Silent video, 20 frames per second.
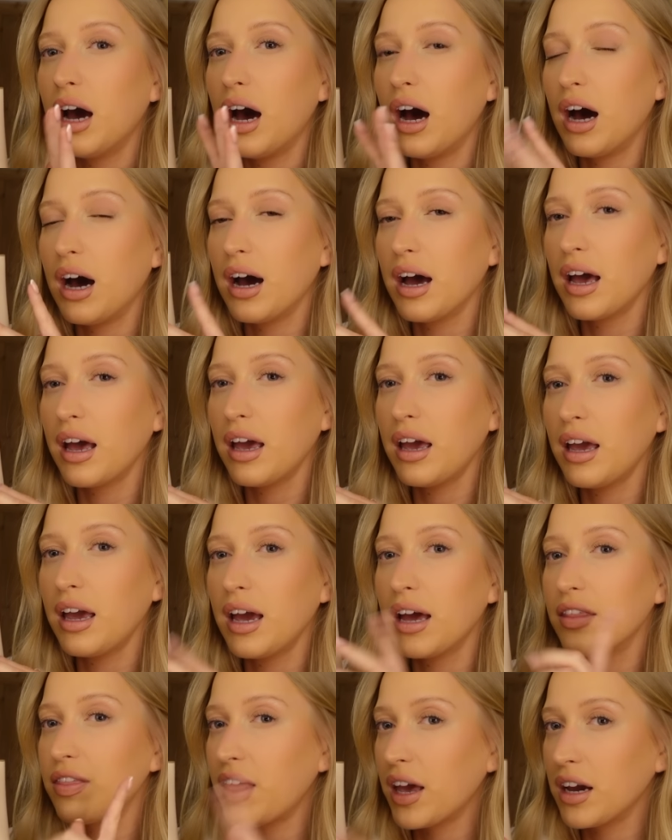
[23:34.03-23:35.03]

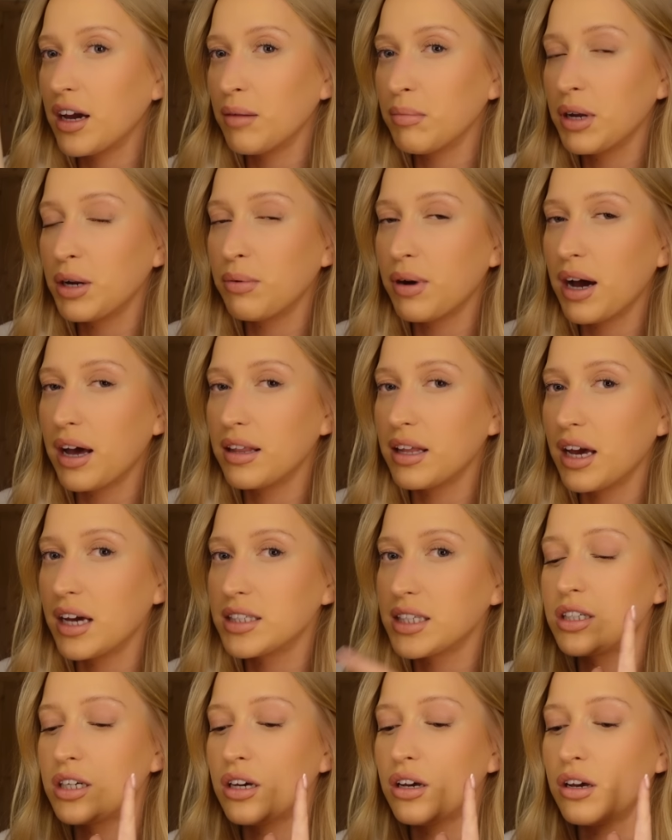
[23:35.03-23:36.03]
I think I'm going to wear
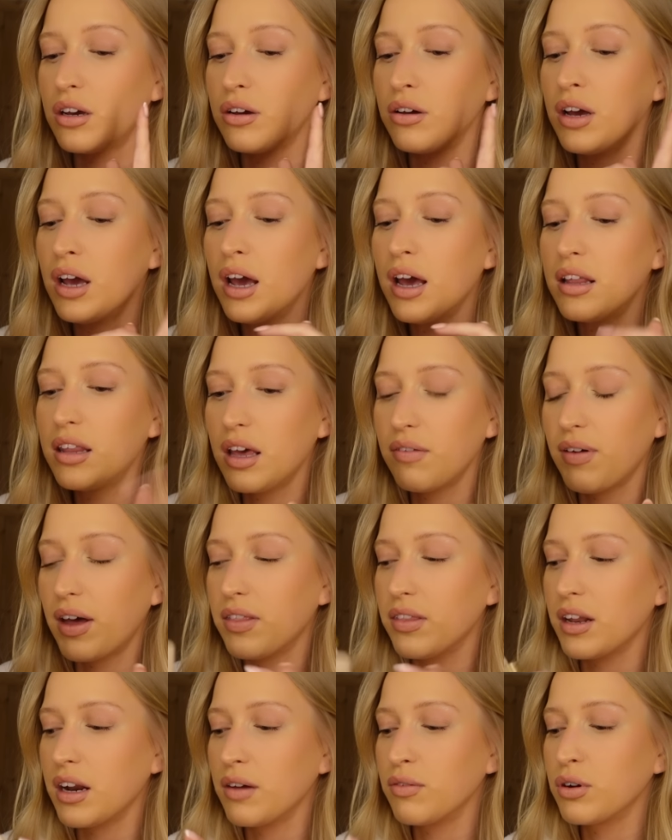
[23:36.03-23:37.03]
this to the
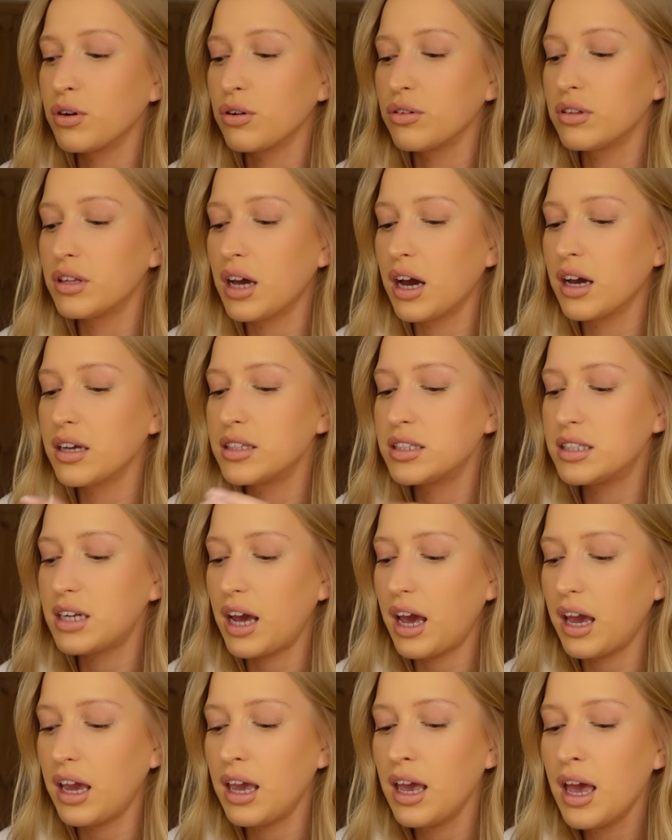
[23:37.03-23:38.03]
event that I've got on
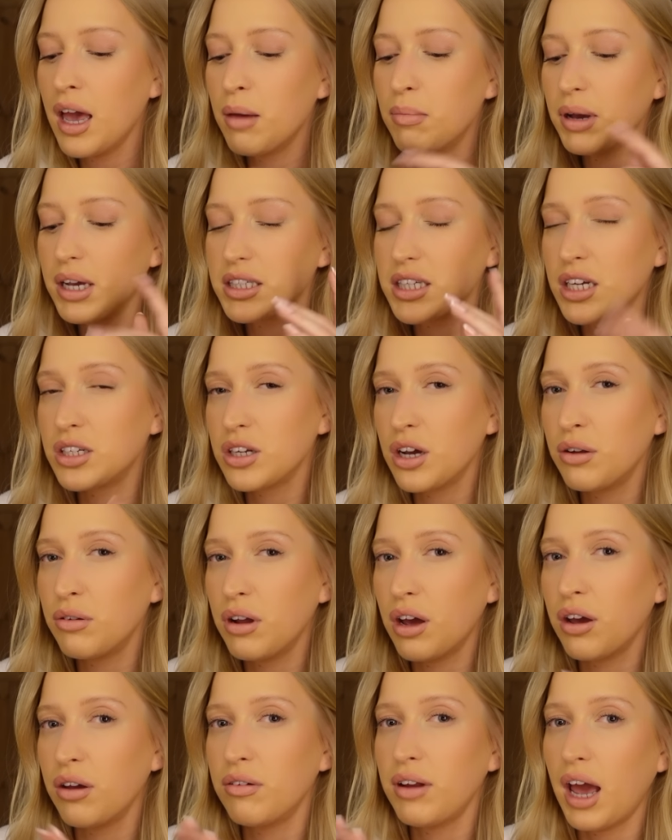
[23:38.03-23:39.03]
Thursday, because I
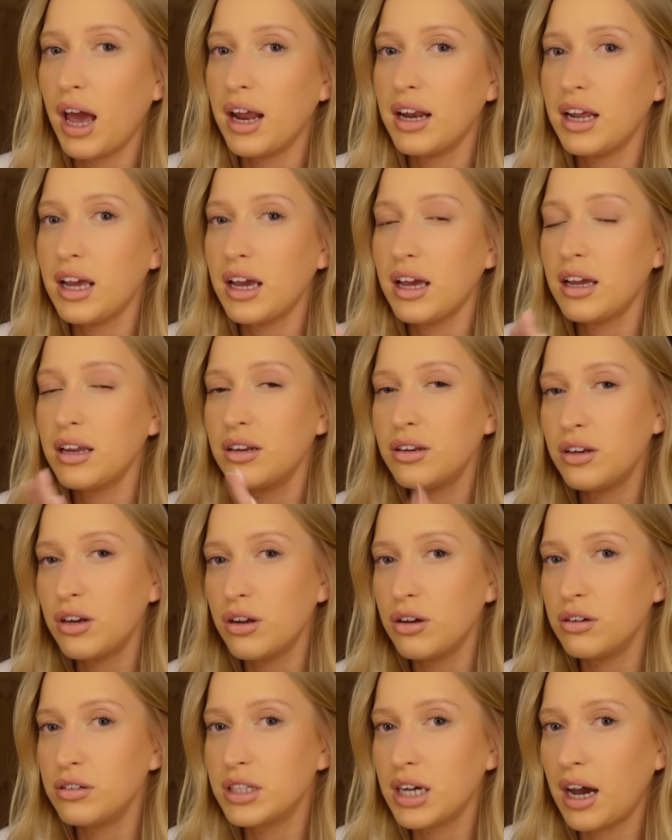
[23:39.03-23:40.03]
don't own any
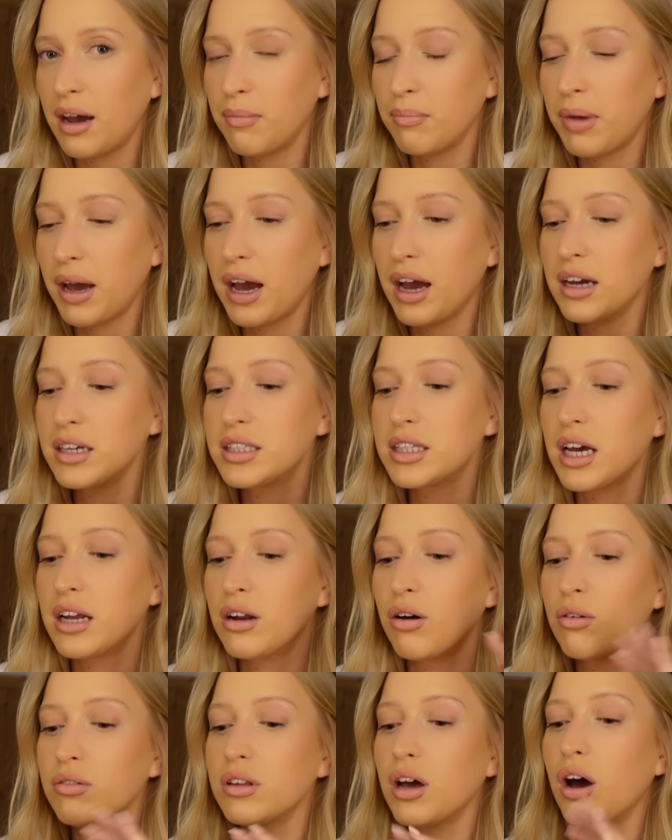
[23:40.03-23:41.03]
nude handbags, and
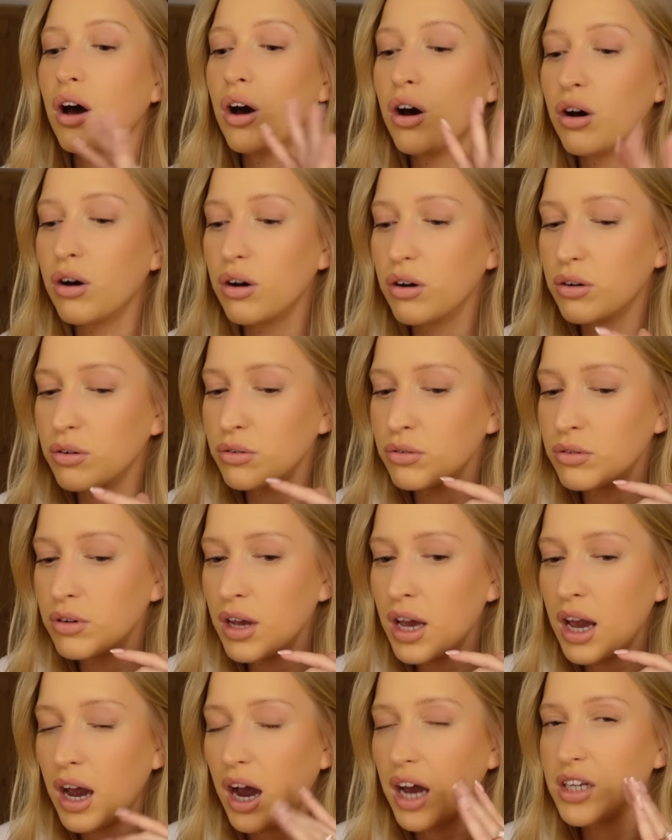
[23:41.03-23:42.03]
on the whole
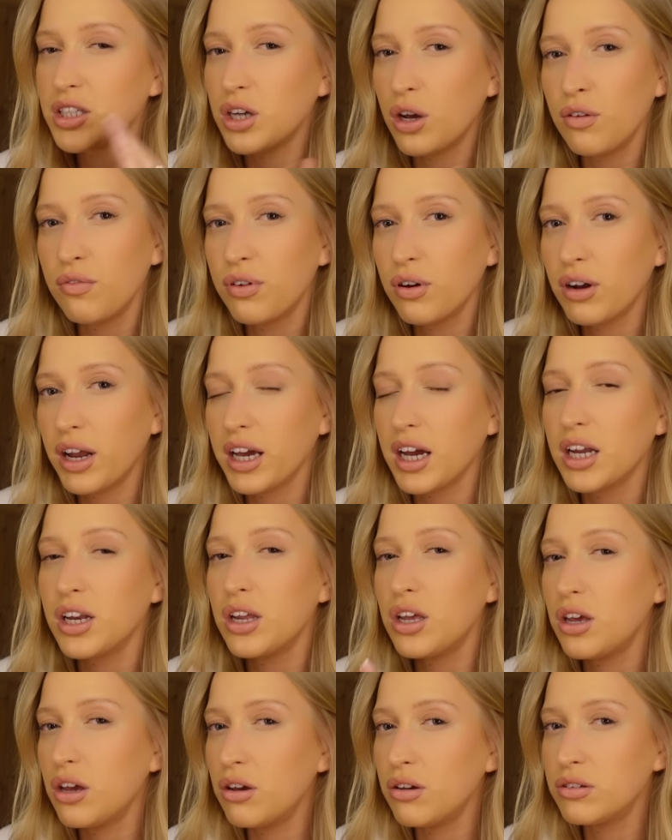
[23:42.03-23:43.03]
I don't feel like I'd
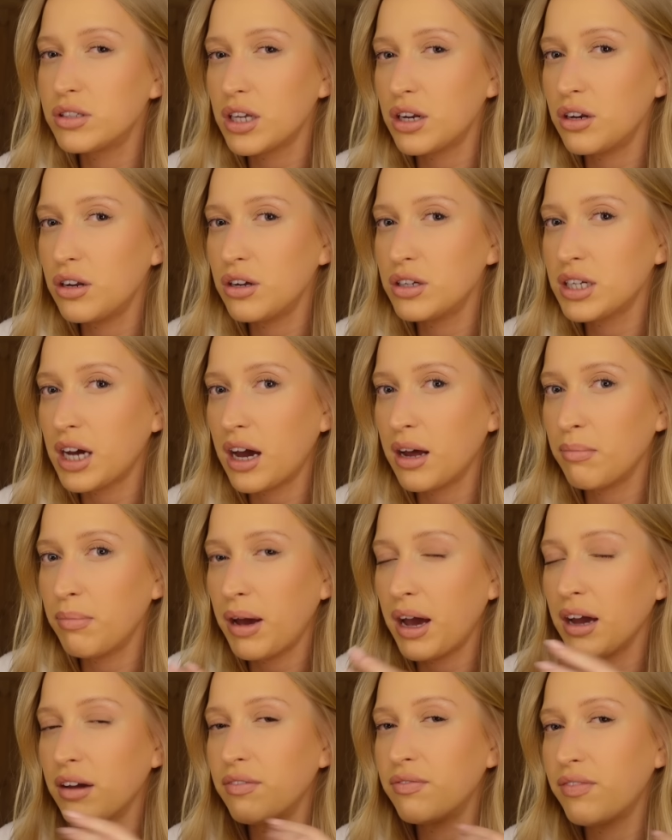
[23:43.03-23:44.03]
use a nude
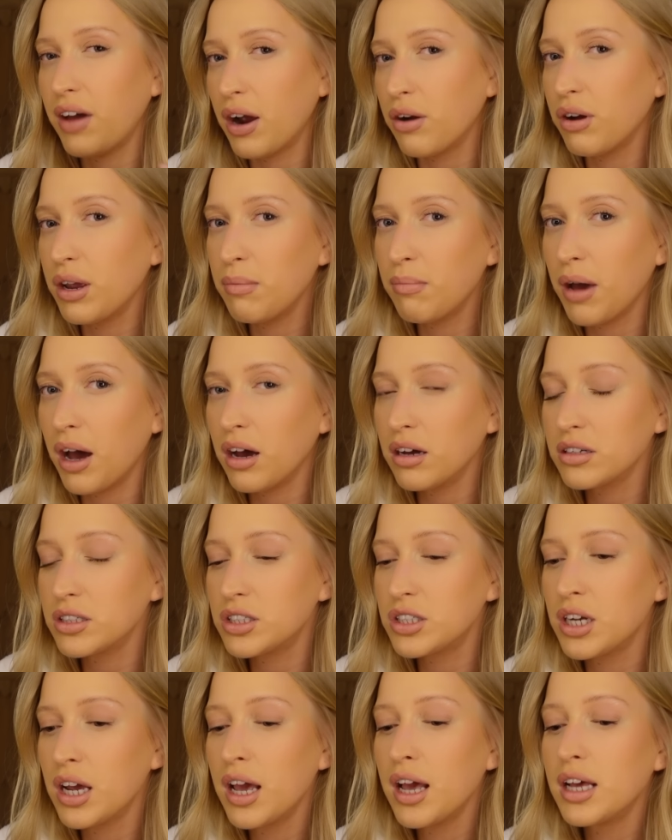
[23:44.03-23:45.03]
handbag very
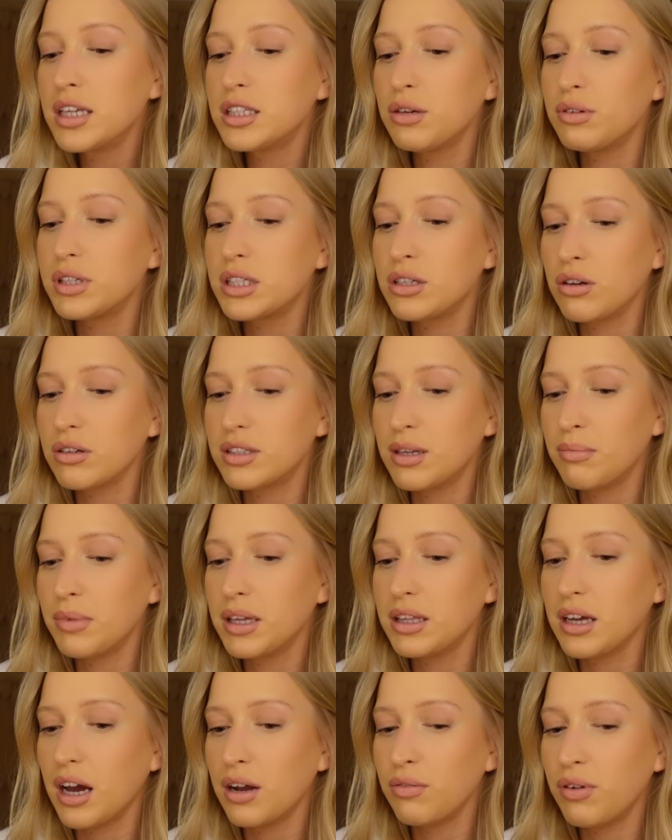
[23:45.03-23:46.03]
much, so it's not
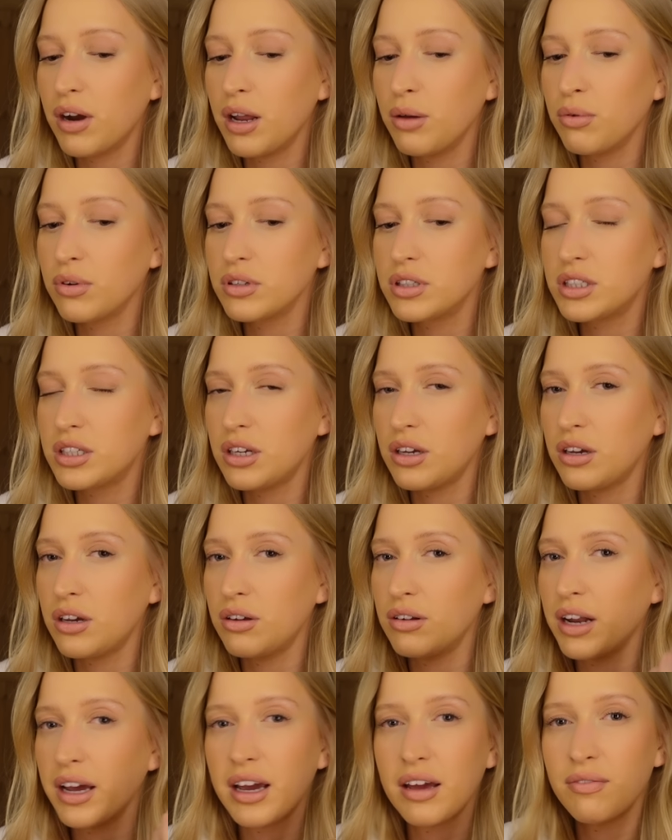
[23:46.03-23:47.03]
something that I really want
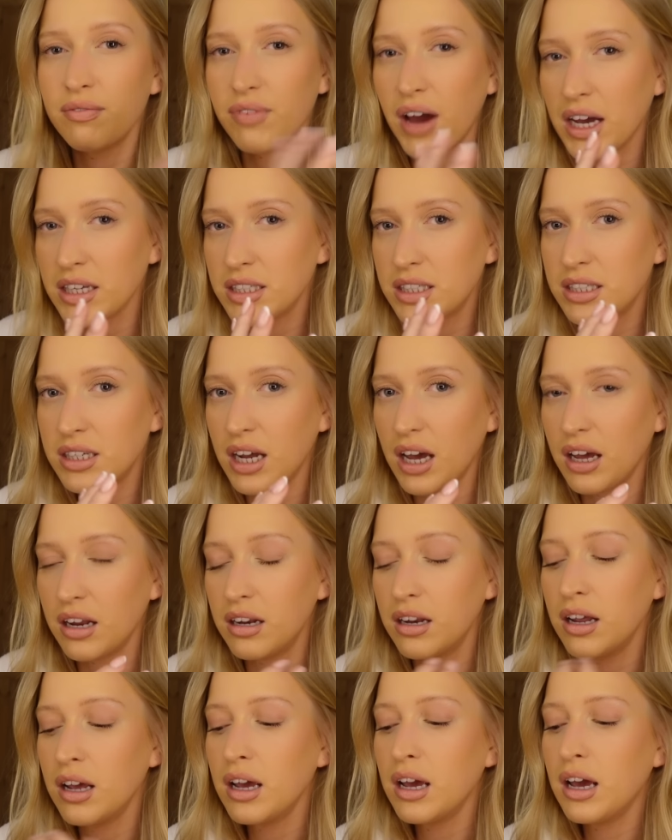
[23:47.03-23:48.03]
to like invest in.